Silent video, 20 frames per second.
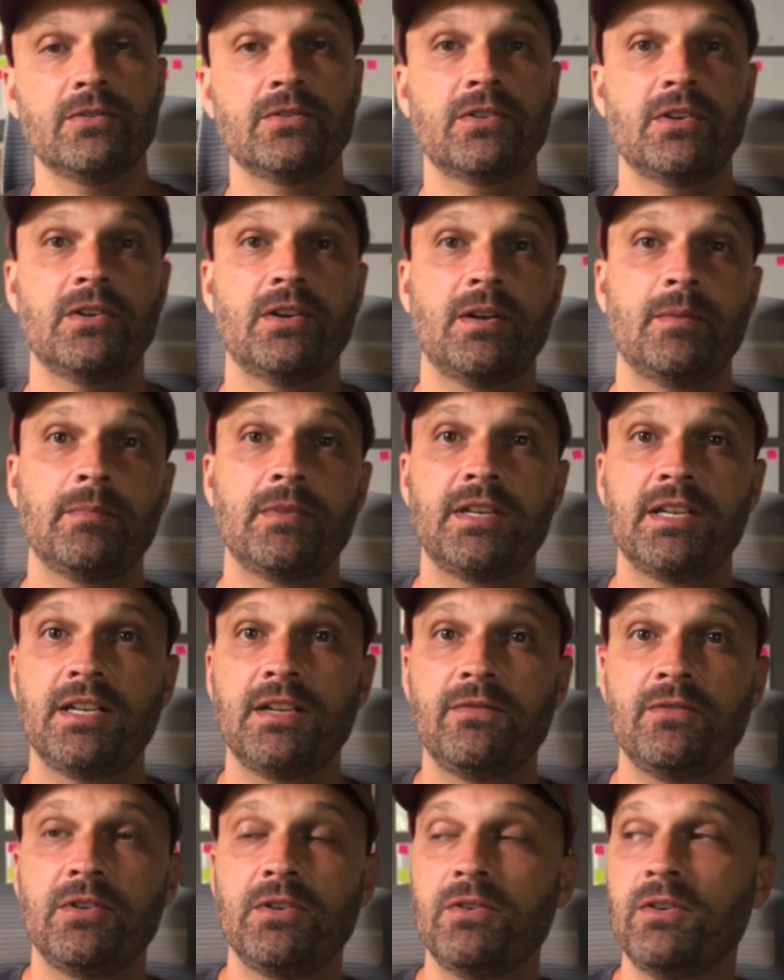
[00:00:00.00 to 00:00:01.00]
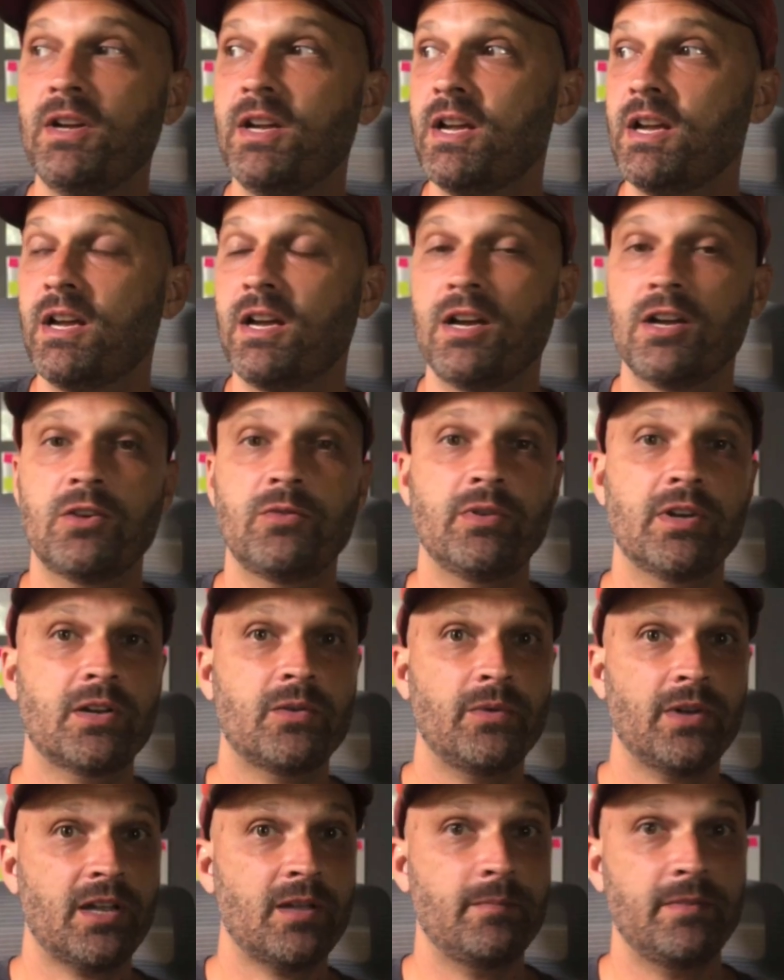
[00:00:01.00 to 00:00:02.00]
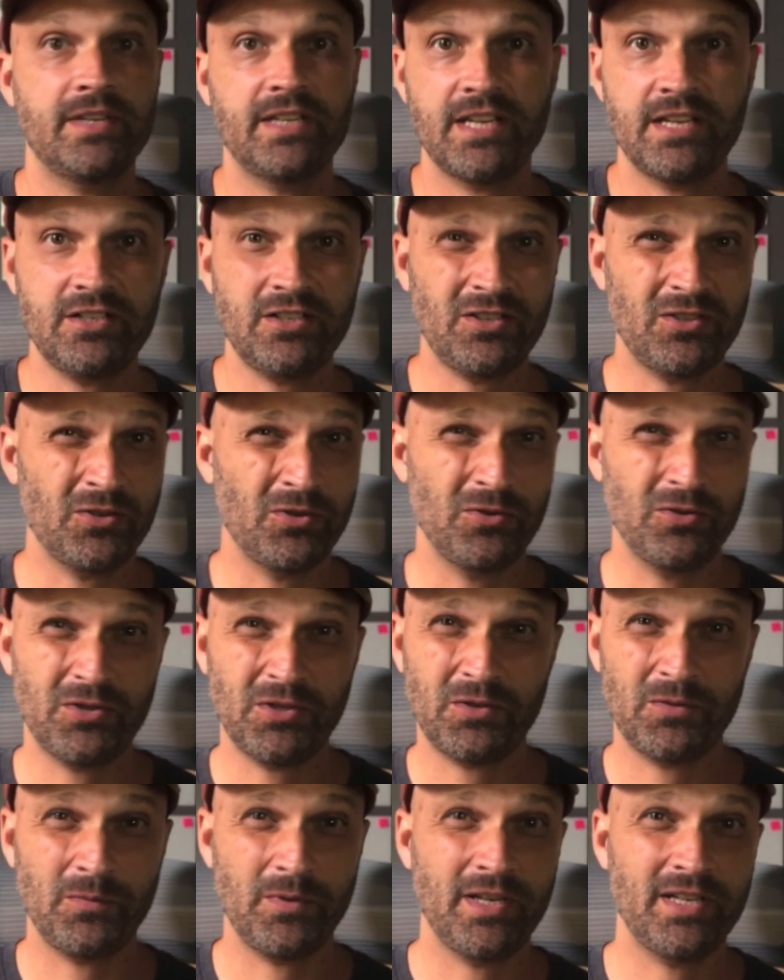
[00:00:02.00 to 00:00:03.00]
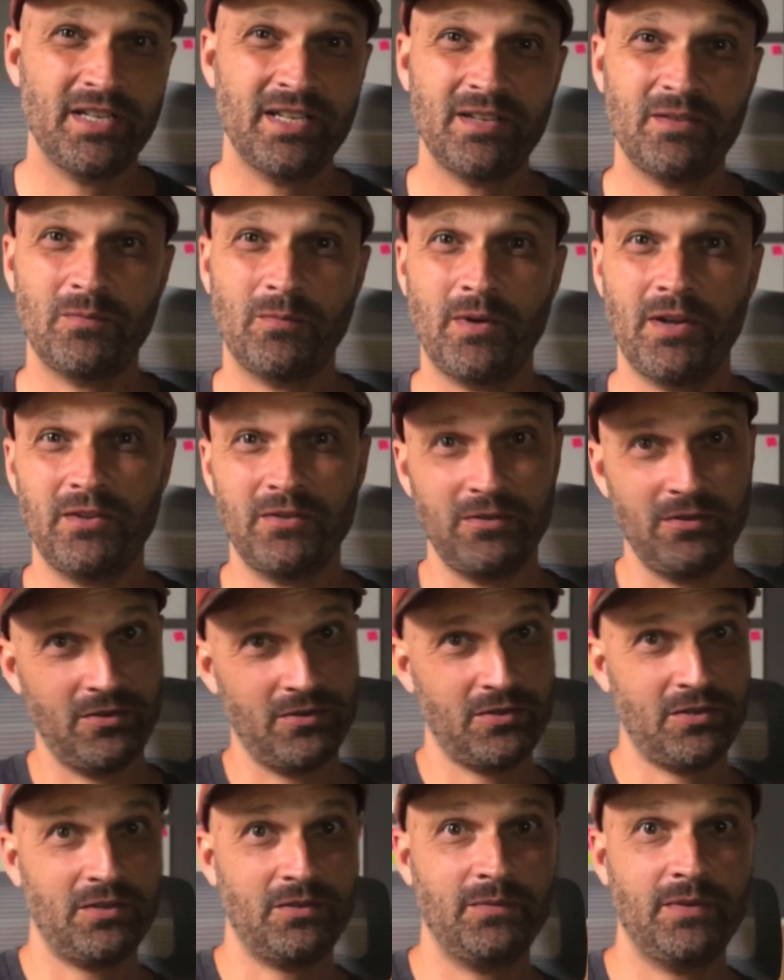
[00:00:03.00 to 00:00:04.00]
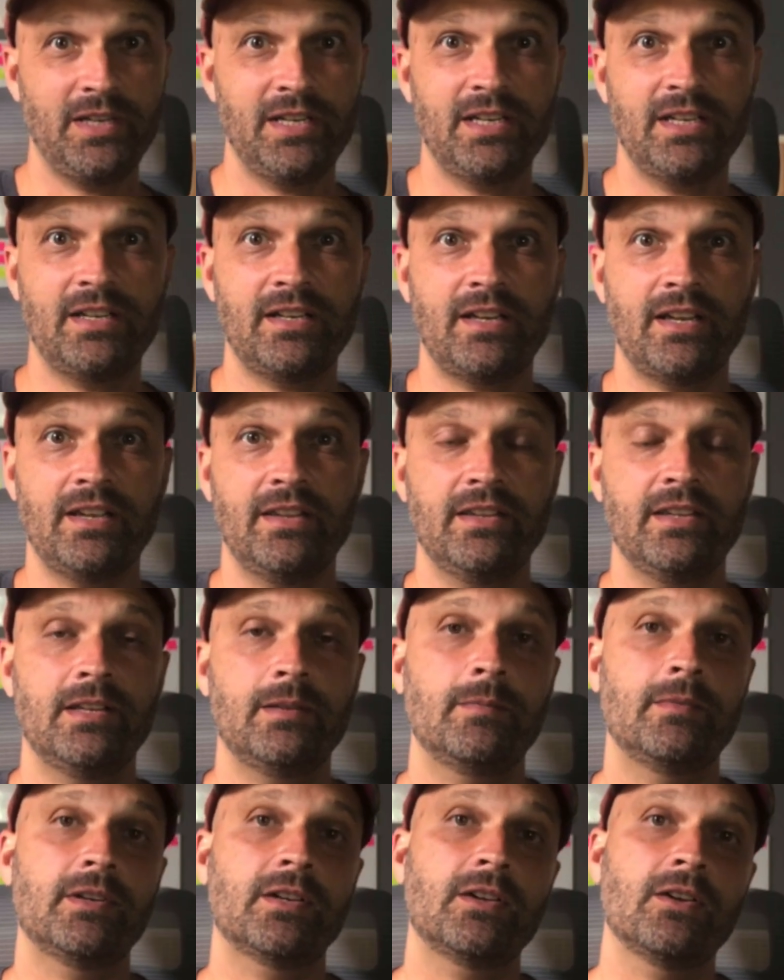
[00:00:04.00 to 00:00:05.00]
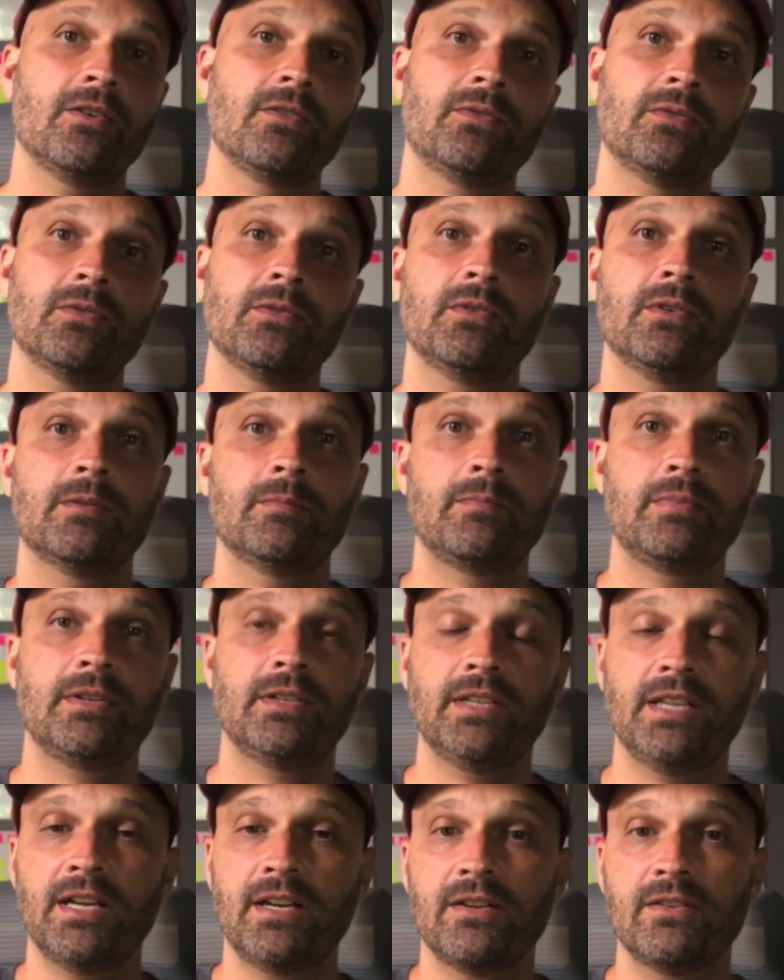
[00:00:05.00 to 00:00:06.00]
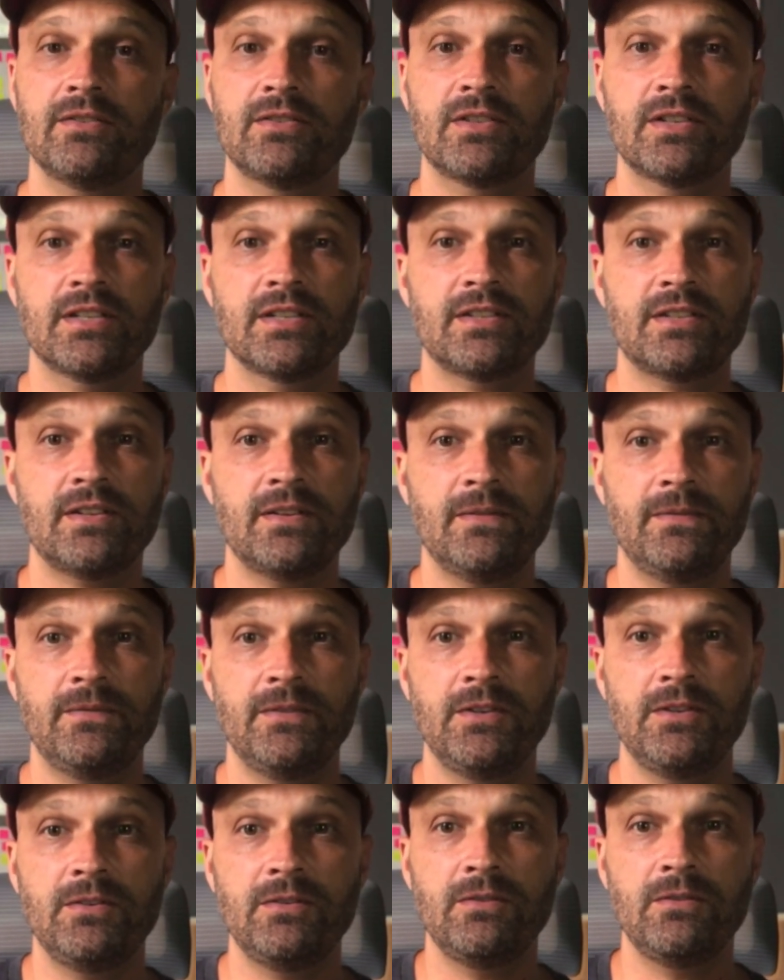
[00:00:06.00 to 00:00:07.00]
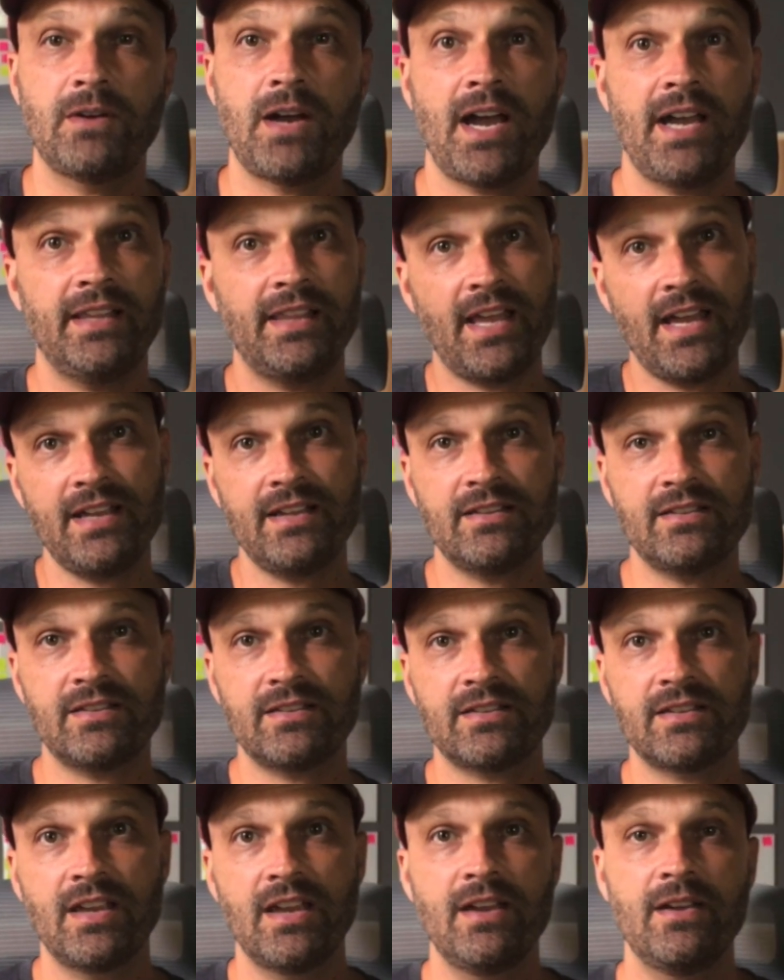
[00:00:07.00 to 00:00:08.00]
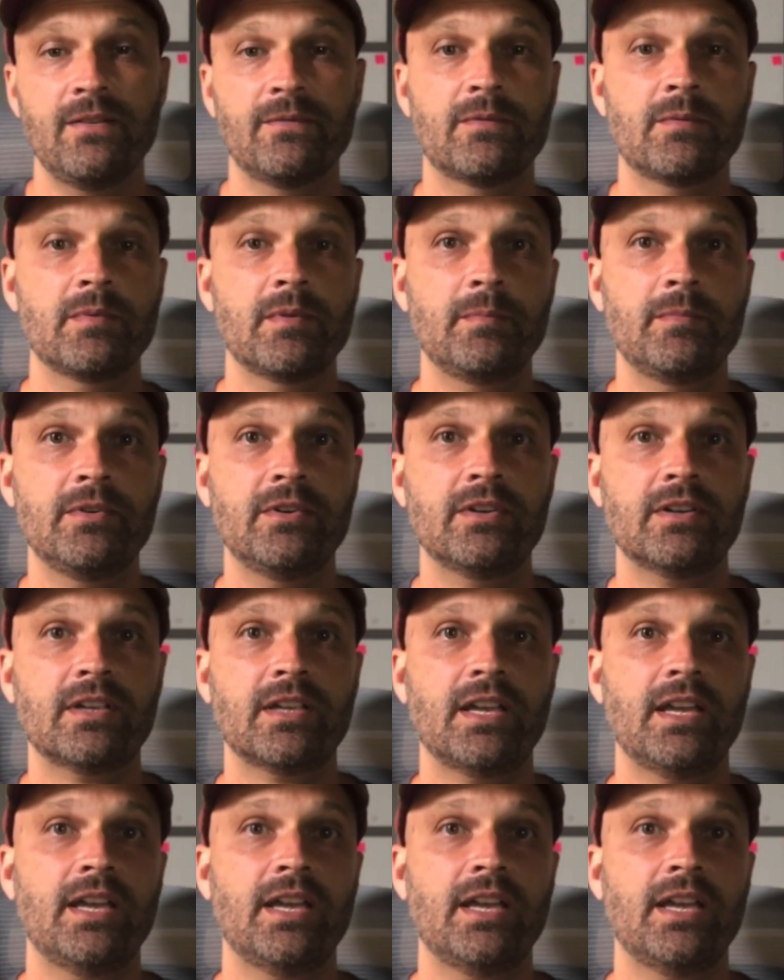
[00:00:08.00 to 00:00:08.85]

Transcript: So I'm going to give you a quick recommendation, who should read it, whether you should read it, and then I'm going to go through and pull out just a few highlights from the book.